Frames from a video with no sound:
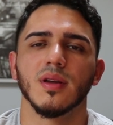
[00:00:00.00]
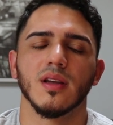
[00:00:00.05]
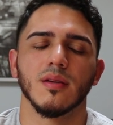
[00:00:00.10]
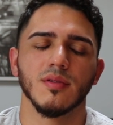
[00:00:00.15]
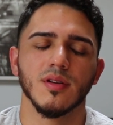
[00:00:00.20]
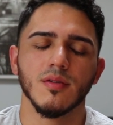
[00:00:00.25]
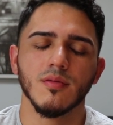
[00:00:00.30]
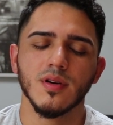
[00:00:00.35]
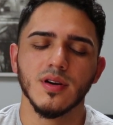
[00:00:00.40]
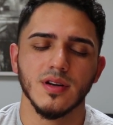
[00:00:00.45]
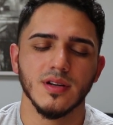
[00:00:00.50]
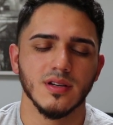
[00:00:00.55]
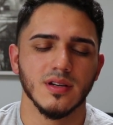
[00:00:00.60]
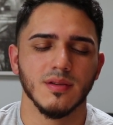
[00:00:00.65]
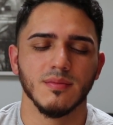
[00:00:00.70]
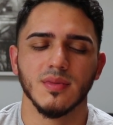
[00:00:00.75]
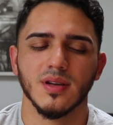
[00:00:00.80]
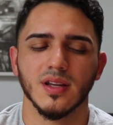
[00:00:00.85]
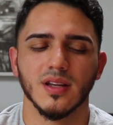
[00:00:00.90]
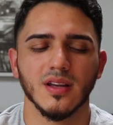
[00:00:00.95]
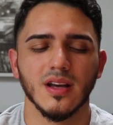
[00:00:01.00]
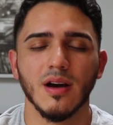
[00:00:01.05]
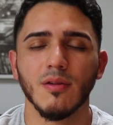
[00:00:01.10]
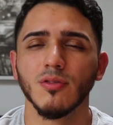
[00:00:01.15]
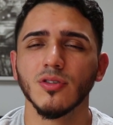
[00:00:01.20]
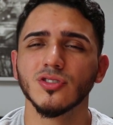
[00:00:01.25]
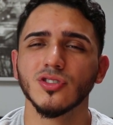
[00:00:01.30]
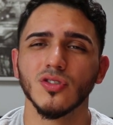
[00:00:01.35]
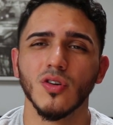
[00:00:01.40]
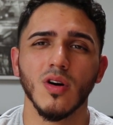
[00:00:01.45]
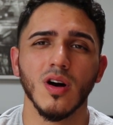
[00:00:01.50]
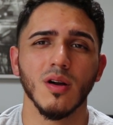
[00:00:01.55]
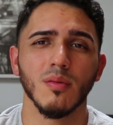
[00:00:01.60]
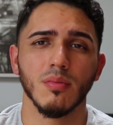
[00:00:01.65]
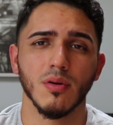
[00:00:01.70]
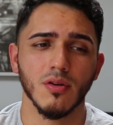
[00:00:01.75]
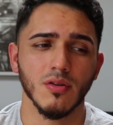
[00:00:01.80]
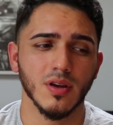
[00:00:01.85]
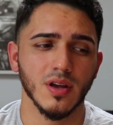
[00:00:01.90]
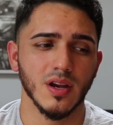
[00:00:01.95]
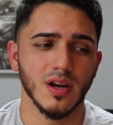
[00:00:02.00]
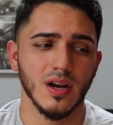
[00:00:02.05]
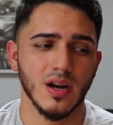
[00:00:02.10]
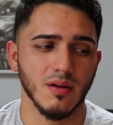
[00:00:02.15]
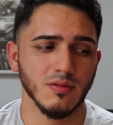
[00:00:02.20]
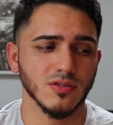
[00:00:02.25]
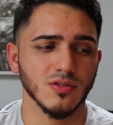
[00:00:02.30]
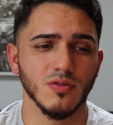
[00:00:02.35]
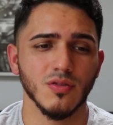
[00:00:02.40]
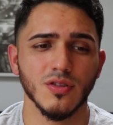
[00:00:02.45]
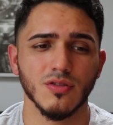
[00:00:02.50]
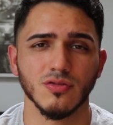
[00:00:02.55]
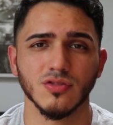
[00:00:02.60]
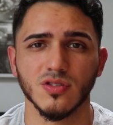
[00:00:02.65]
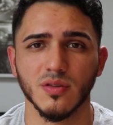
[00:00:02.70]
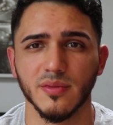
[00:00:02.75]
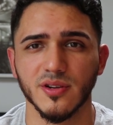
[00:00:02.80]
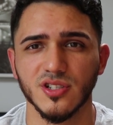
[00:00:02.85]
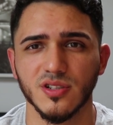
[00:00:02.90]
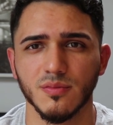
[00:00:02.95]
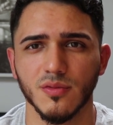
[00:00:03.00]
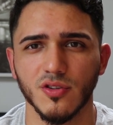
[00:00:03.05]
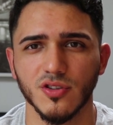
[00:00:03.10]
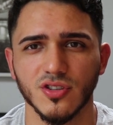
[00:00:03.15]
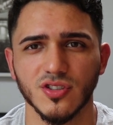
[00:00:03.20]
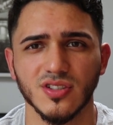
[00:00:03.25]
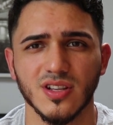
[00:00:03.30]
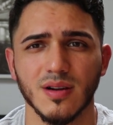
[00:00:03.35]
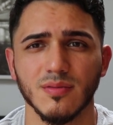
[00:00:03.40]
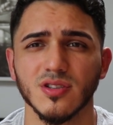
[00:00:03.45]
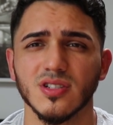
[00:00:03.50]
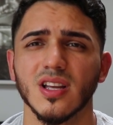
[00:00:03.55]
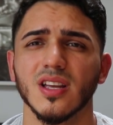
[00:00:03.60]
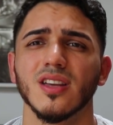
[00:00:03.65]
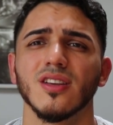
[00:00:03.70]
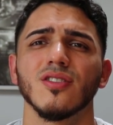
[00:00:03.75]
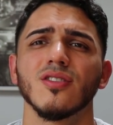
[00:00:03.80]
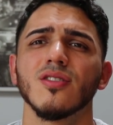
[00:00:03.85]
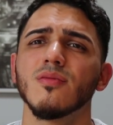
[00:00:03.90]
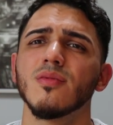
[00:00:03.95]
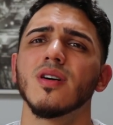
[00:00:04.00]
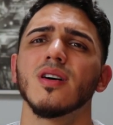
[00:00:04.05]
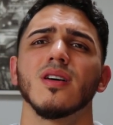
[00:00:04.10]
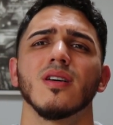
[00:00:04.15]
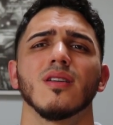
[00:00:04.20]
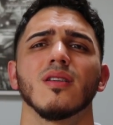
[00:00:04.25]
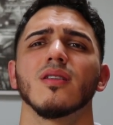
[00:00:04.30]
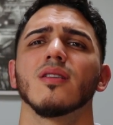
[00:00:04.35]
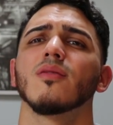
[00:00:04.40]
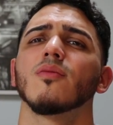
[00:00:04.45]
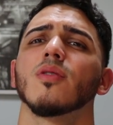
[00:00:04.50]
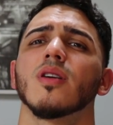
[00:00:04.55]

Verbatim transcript: like you know what i'm like i was so heartbroken and i was going through so much emotions that i'm just like you know what